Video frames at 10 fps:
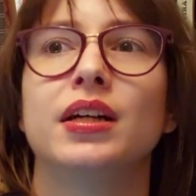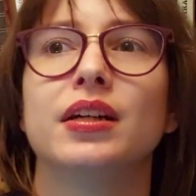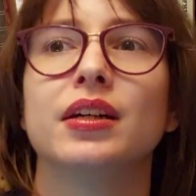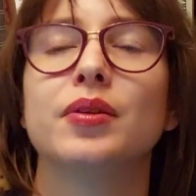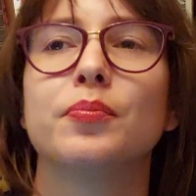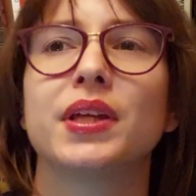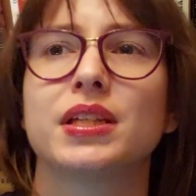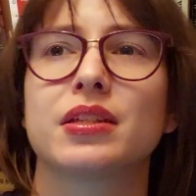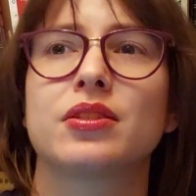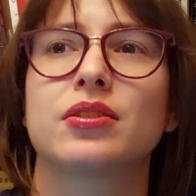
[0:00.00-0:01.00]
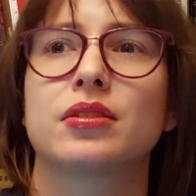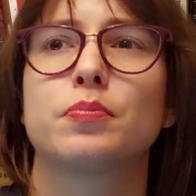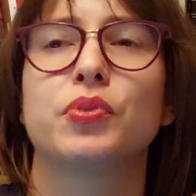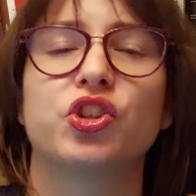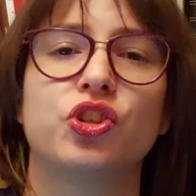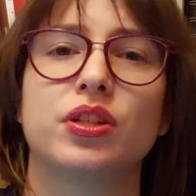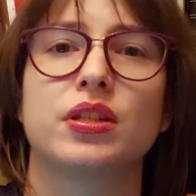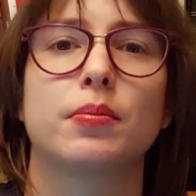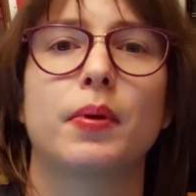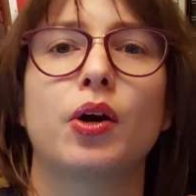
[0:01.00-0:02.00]
uh, being suspicious
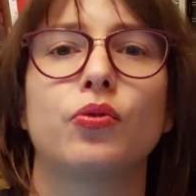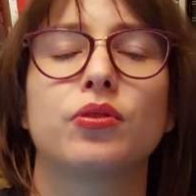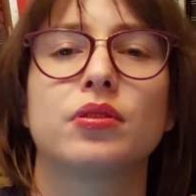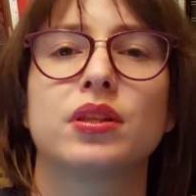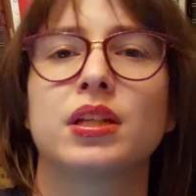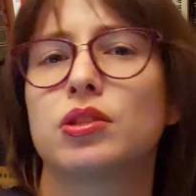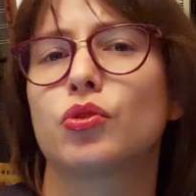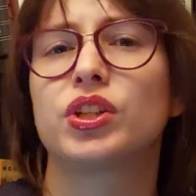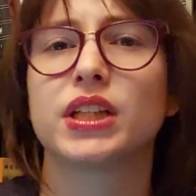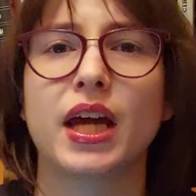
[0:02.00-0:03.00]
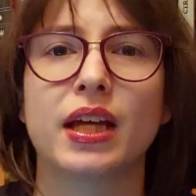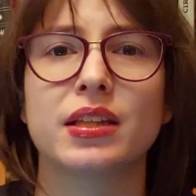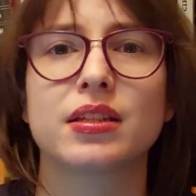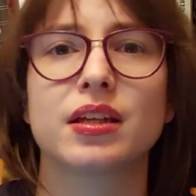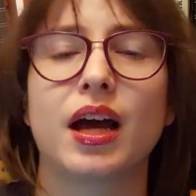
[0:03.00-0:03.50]
about this or that.